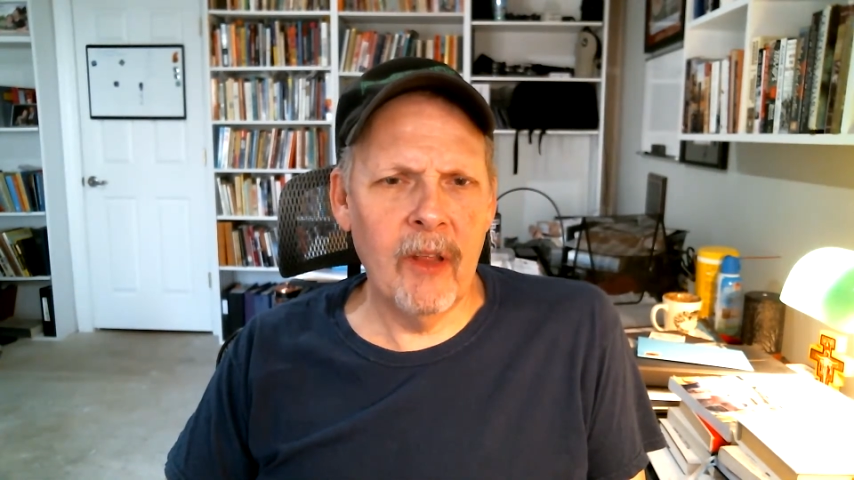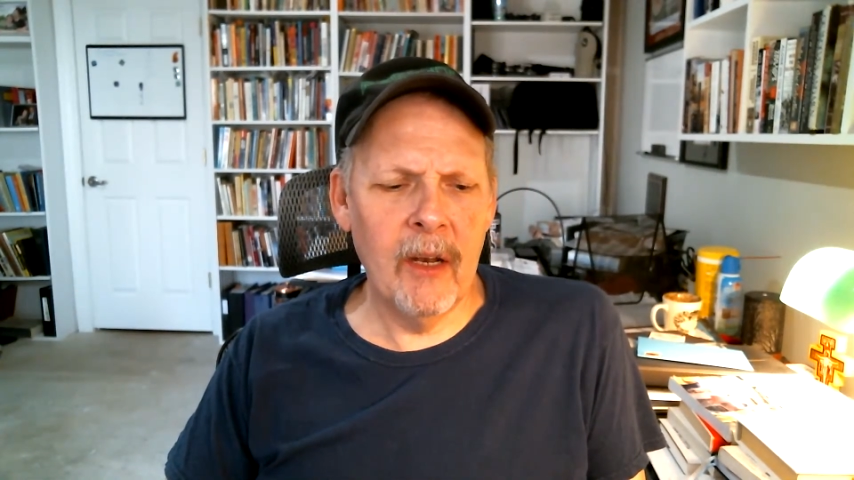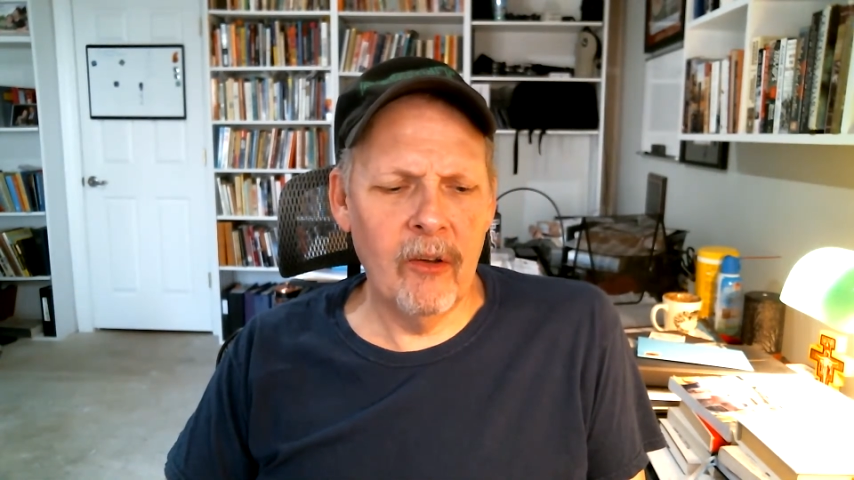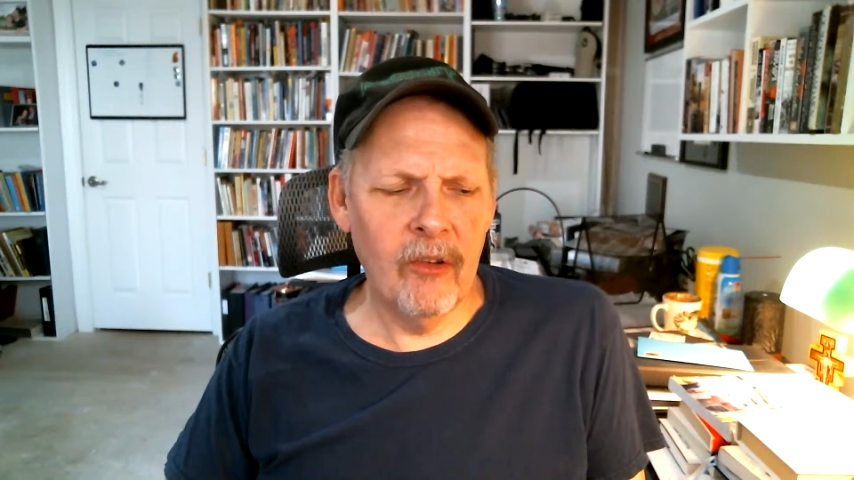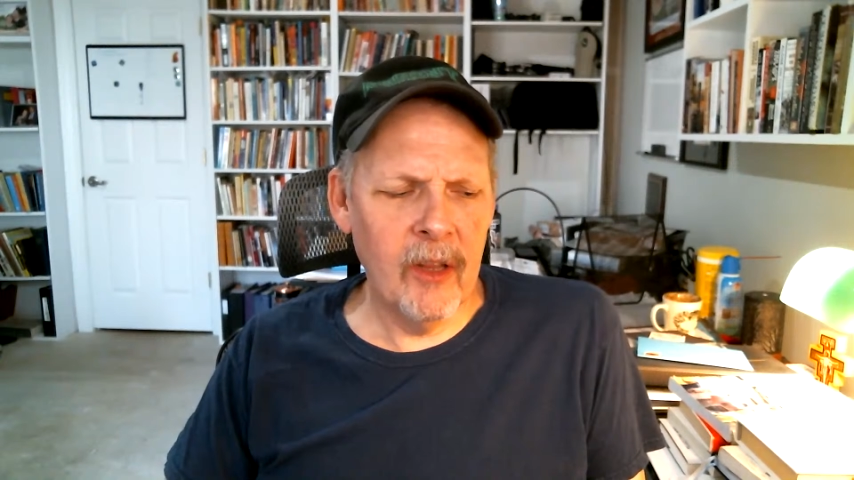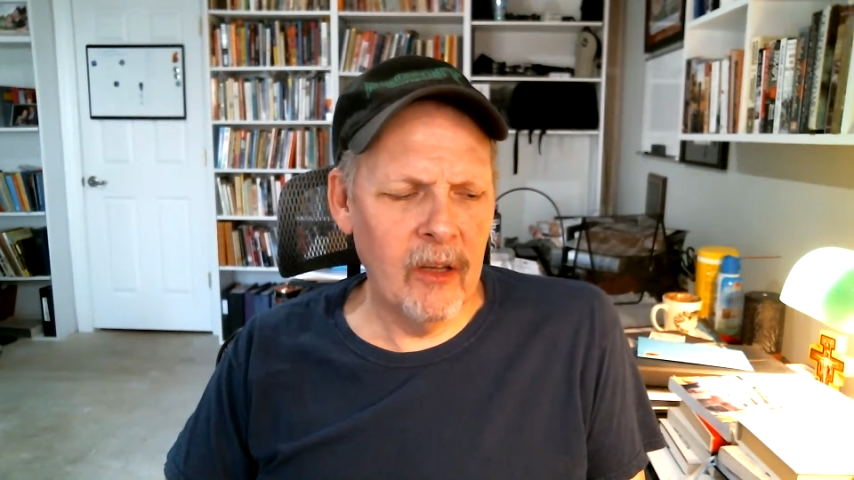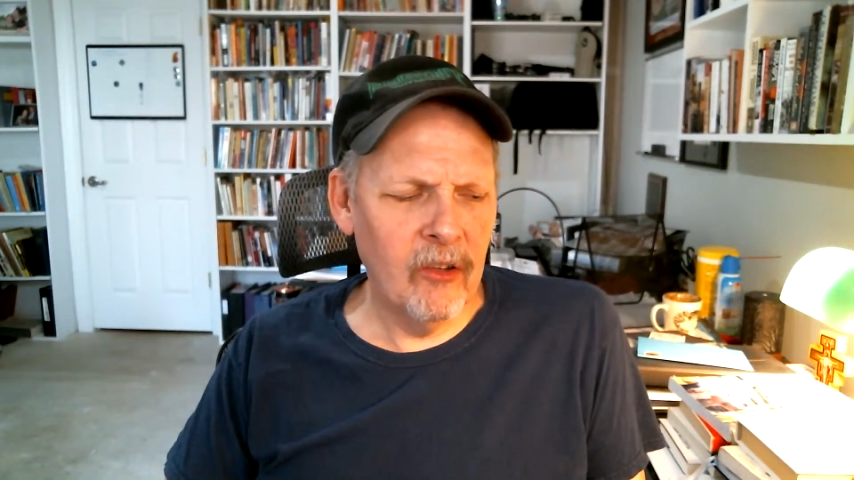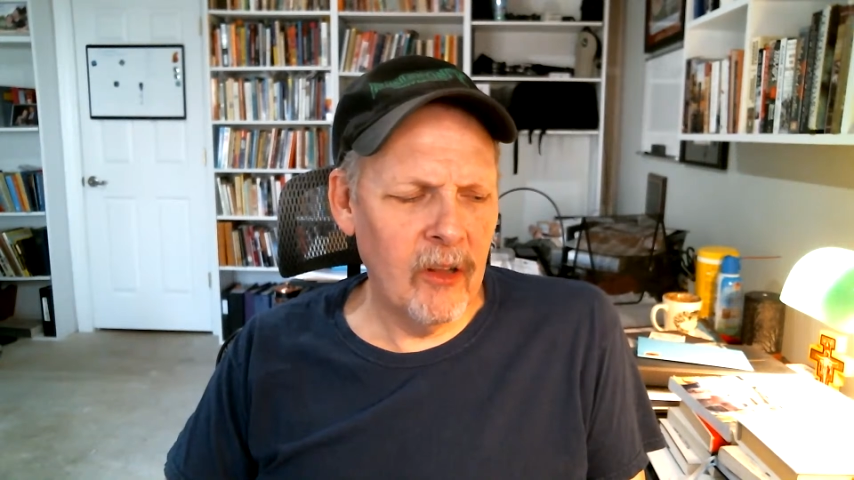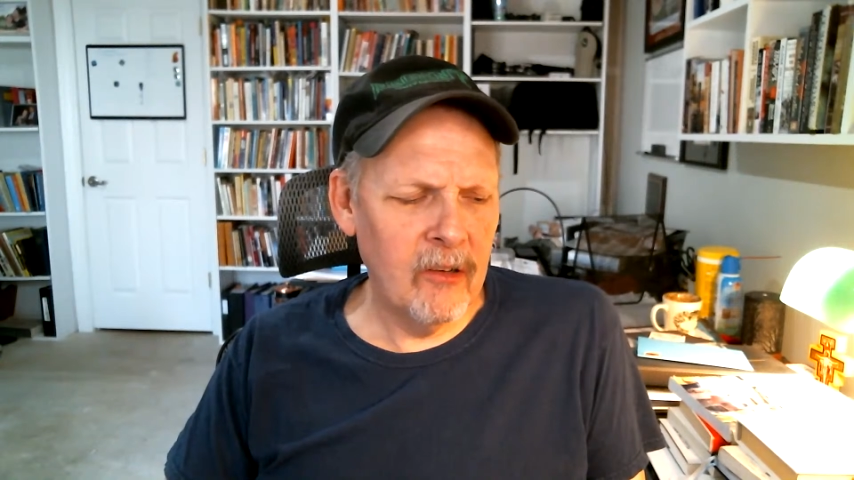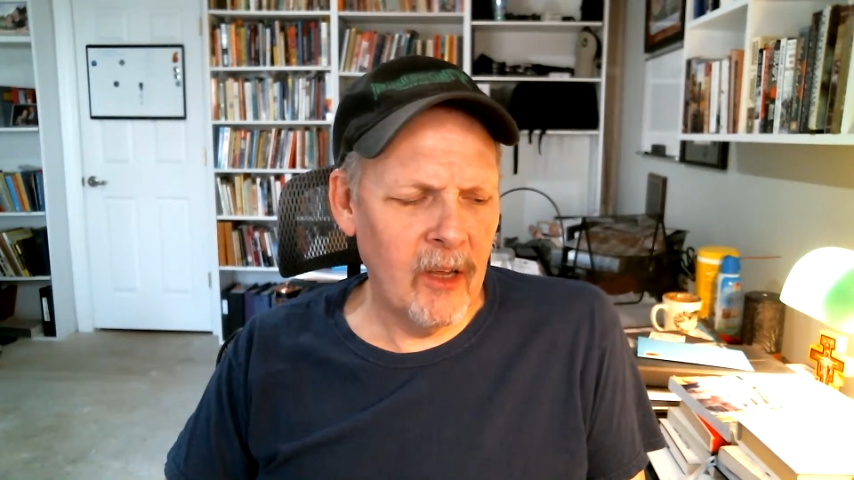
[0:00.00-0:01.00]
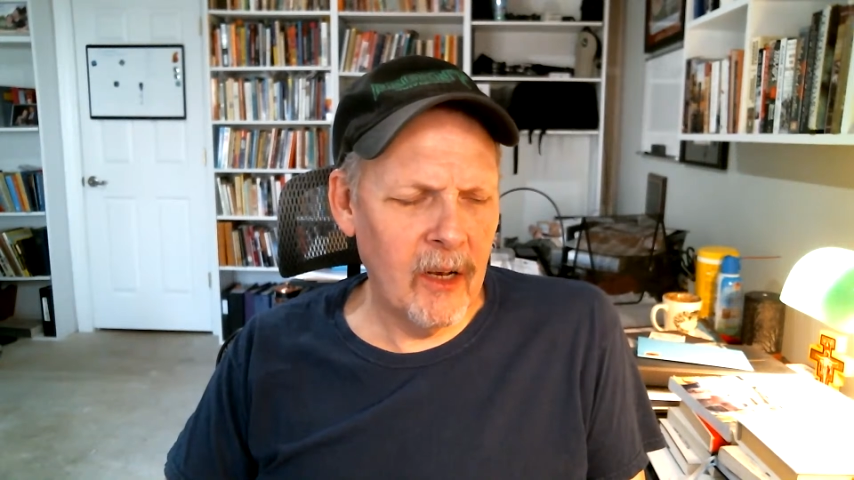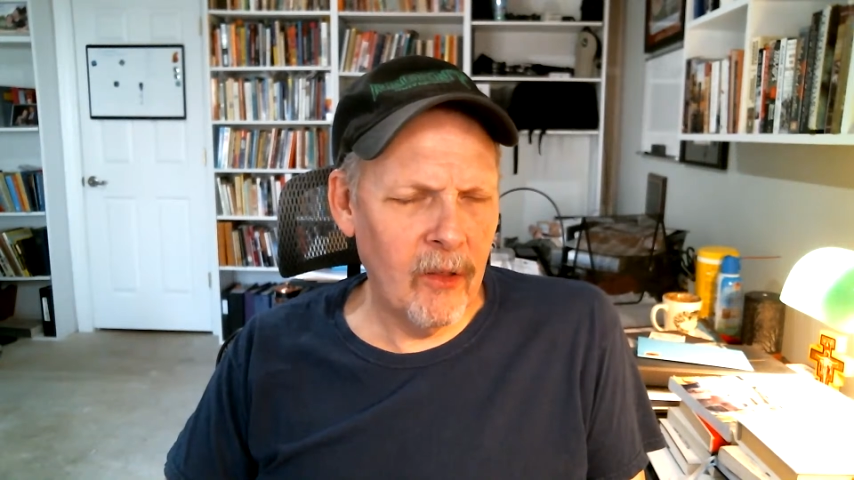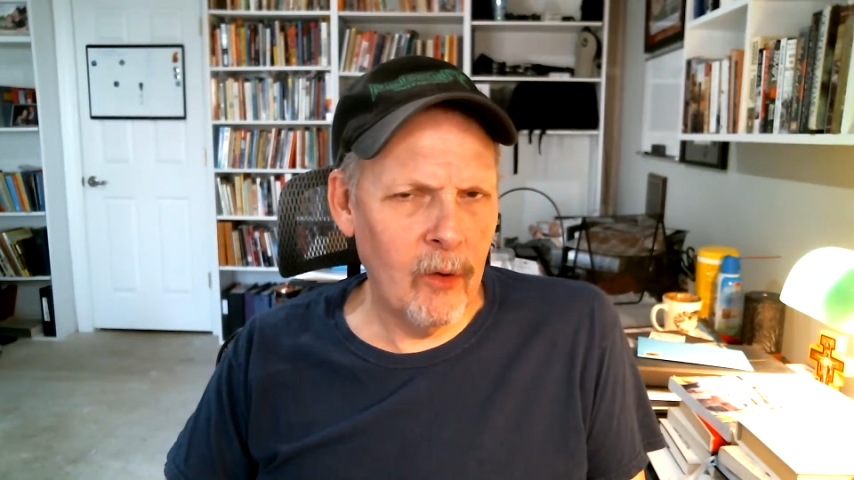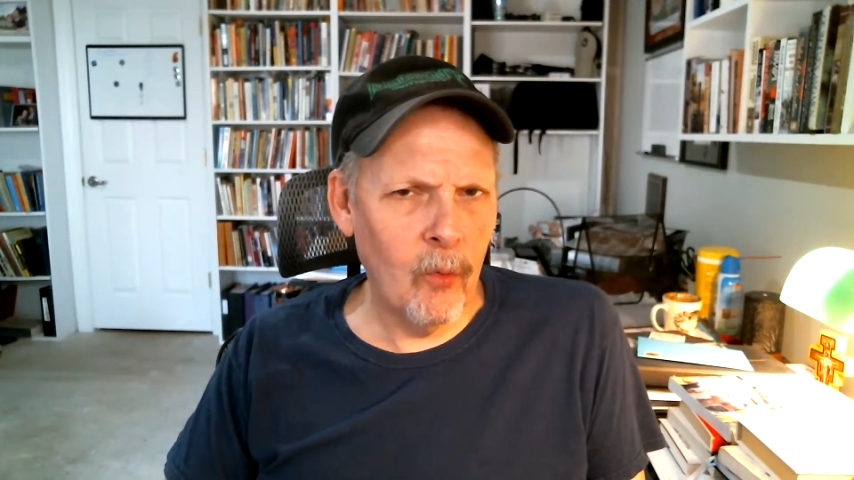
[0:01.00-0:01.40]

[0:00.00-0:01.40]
That is, things in the data that